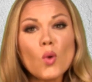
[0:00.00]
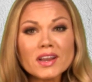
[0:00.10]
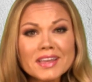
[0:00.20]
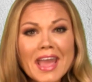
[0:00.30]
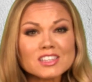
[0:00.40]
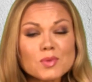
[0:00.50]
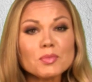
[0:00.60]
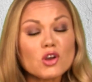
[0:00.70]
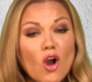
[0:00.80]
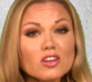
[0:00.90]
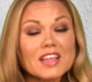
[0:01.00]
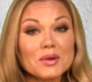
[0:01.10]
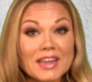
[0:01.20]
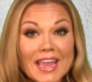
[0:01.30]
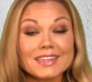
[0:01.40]
One cast member
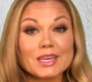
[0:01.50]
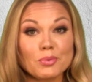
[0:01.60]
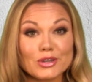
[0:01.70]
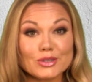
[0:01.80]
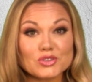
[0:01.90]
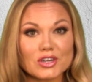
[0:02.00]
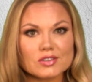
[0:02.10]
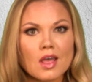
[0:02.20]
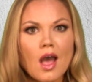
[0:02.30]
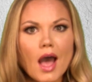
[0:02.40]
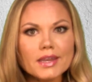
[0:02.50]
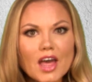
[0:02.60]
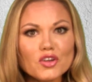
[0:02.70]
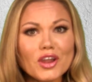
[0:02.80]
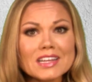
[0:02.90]
calls out ninety day producers,
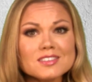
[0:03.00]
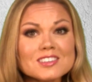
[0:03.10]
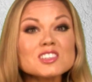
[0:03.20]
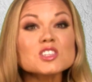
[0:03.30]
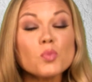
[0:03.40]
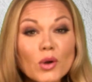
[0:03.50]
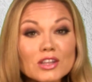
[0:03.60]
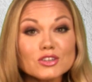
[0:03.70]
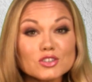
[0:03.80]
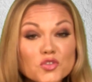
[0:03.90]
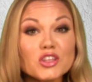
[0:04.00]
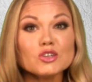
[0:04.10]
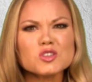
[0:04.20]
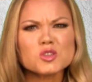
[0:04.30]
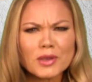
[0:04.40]
another hints at spoilers
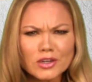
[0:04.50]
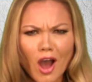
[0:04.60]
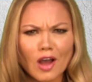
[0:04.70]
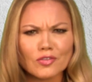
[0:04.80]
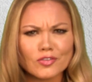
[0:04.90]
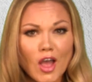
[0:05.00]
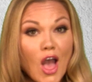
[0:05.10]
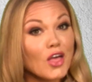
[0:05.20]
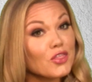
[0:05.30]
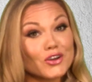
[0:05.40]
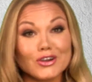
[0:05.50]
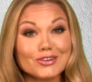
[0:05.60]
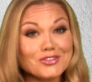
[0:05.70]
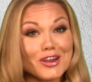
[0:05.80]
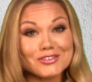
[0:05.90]
for the new spin-off. The
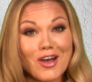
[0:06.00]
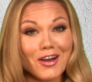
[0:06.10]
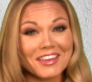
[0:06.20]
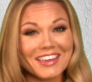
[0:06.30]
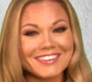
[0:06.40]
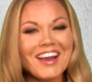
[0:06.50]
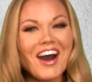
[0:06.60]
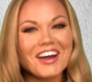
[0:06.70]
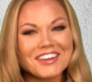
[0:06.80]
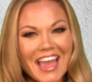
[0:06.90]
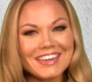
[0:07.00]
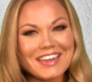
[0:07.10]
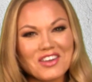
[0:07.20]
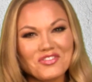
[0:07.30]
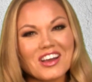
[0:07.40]
girls are talking on
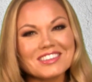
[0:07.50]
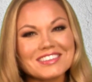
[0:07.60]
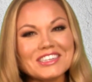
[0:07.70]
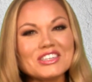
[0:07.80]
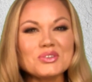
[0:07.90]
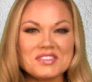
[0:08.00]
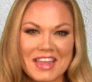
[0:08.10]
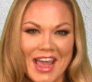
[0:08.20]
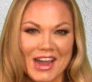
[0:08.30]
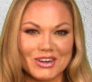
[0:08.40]
ninety day fiancé News